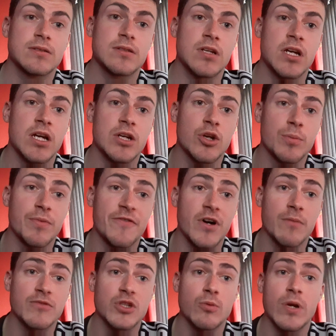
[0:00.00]
Uh, good
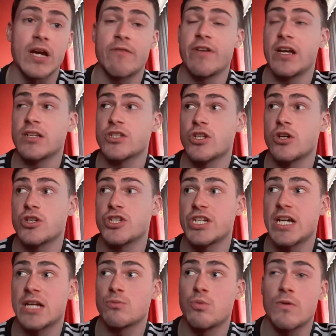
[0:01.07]
performance away at Real
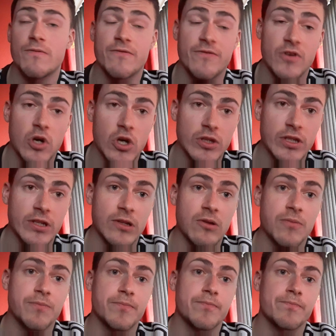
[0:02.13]
Sociedad, 1 4 0.
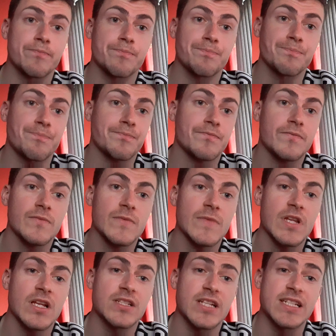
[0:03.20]

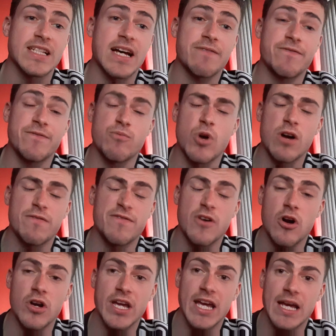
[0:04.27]
So is that, what,
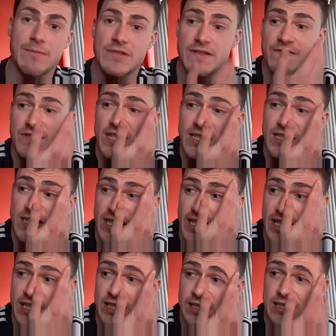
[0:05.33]
four games I've said to
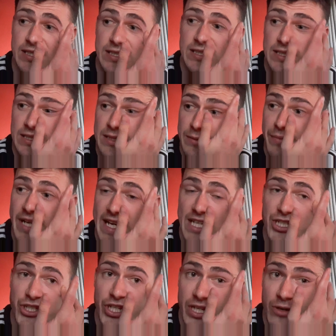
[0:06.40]
you?
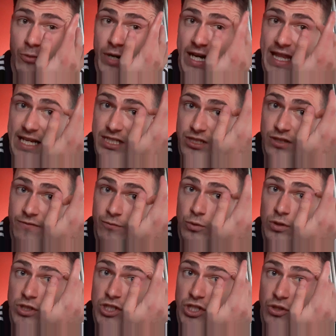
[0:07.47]
PSG away, that's another
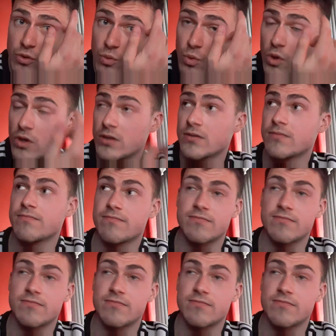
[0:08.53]
one, 2 1.